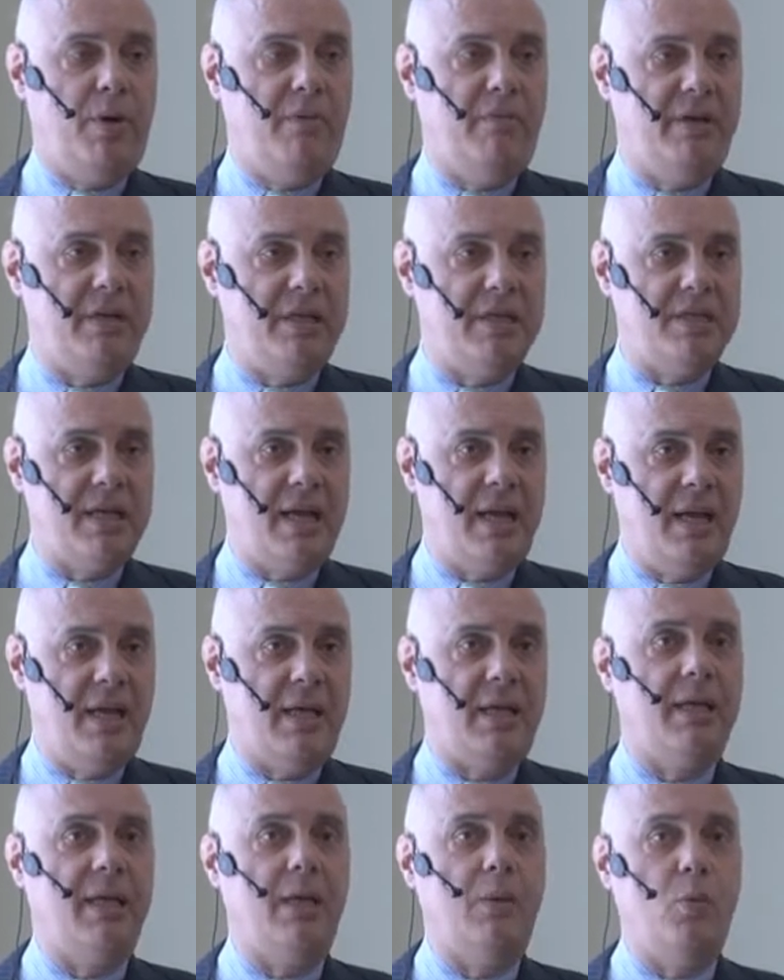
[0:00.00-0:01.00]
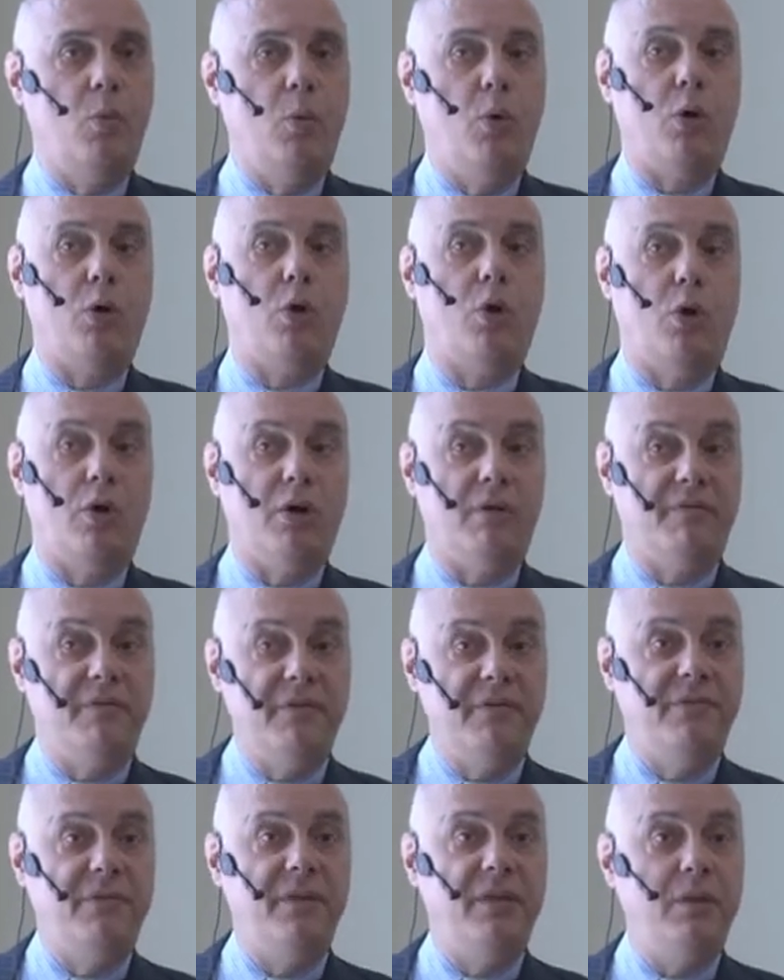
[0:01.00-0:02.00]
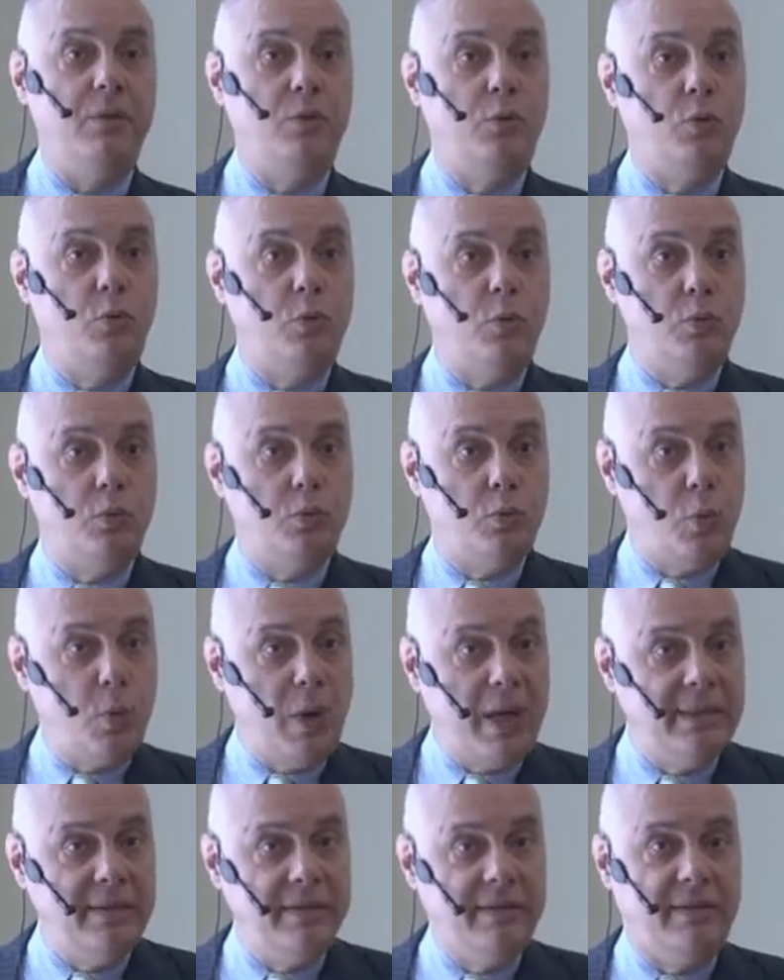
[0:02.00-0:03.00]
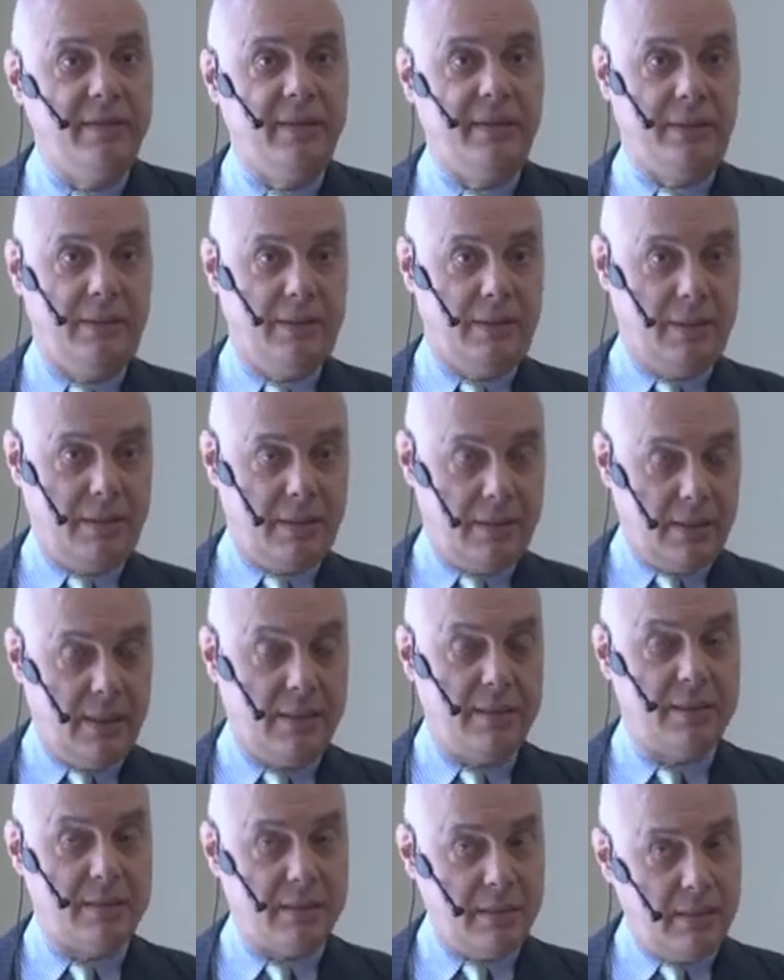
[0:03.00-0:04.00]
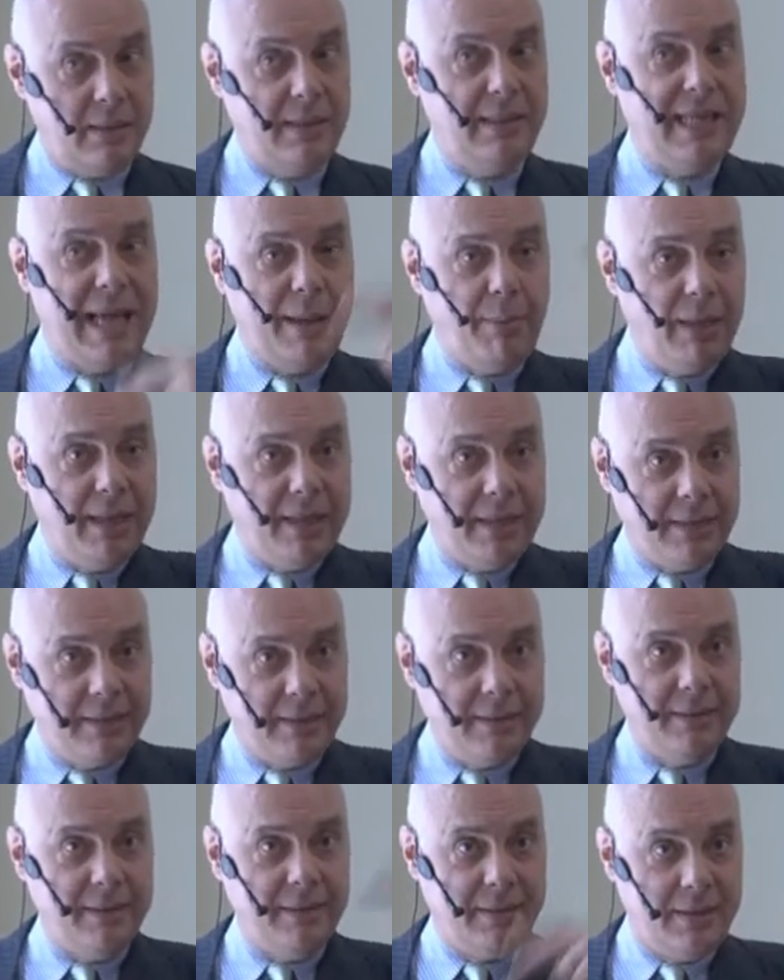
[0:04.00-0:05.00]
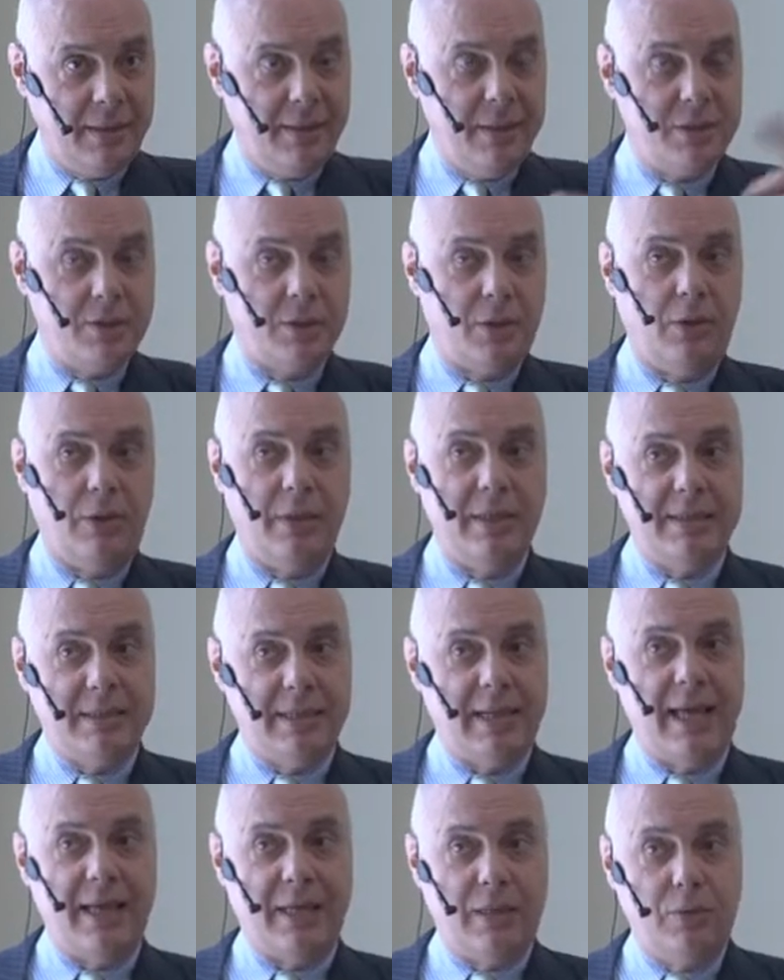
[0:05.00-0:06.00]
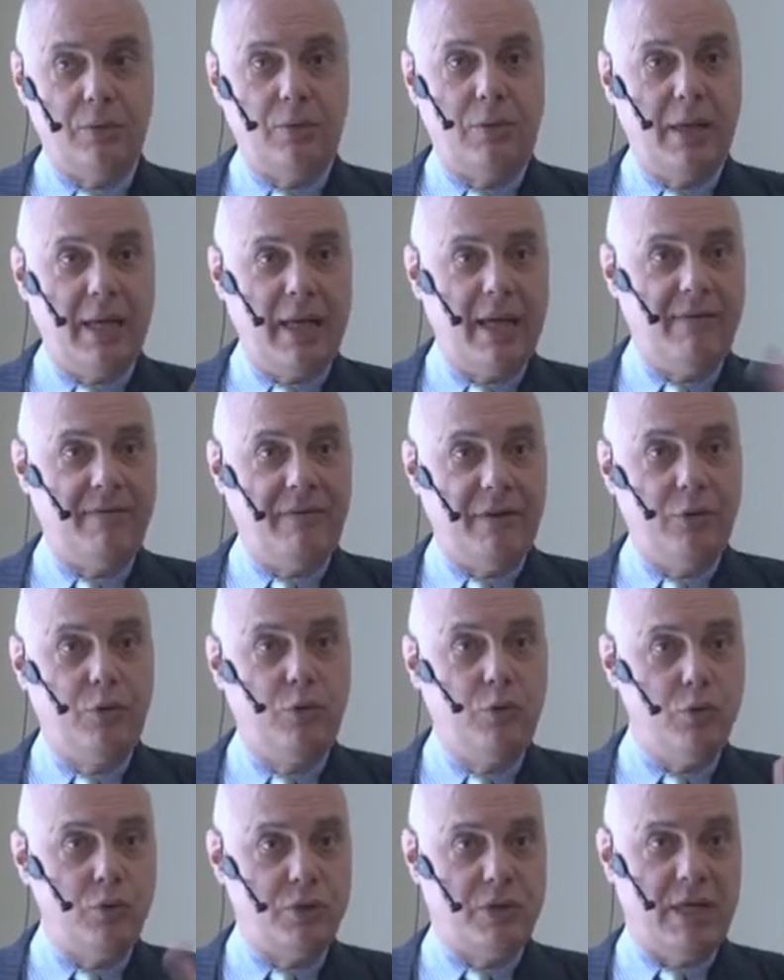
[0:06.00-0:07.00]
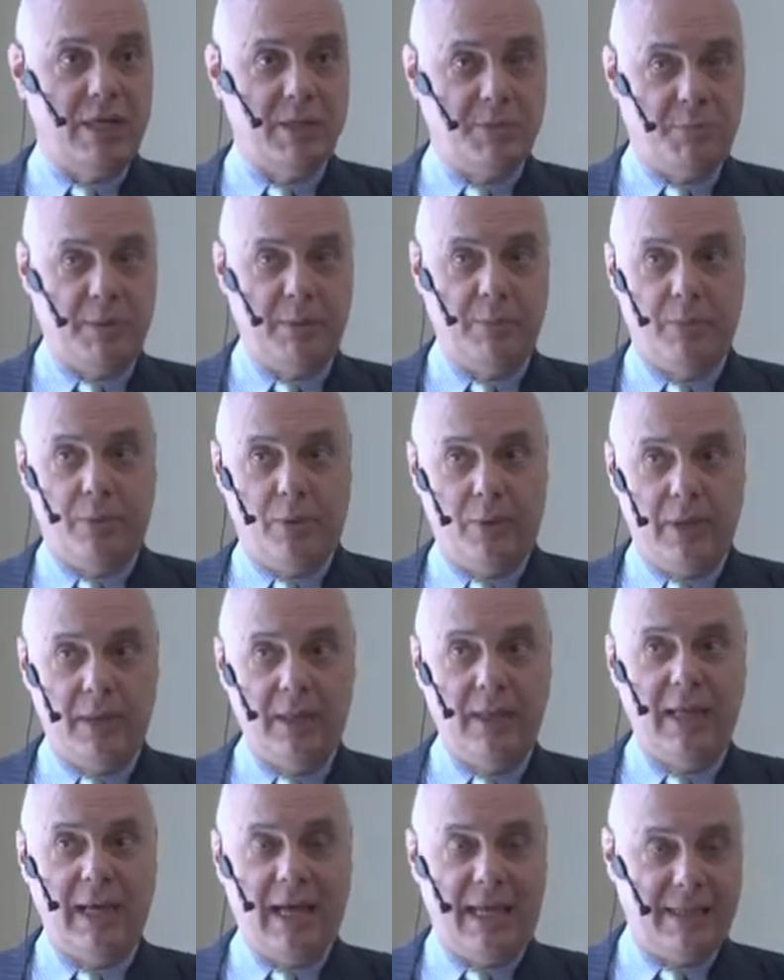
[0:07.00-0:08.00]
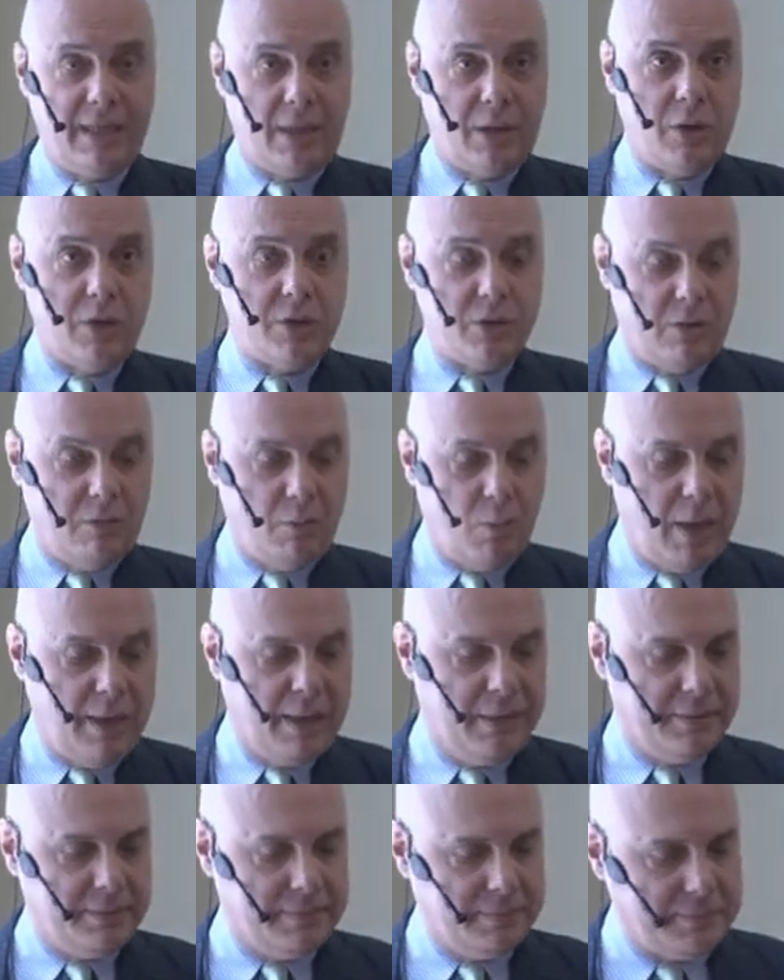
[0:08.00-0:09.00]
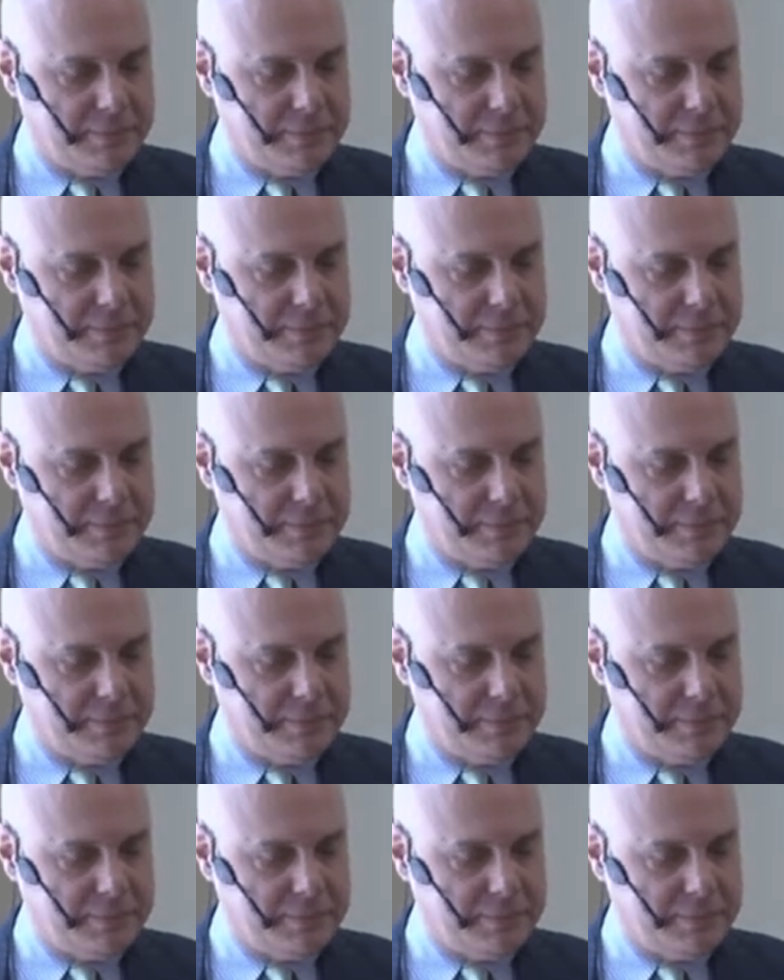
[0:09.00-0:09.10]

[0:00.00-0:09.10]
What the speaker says: of a reseller can work on 15 to 20. That's doubling. So it's like to have 2 salespeople at the cost of 1.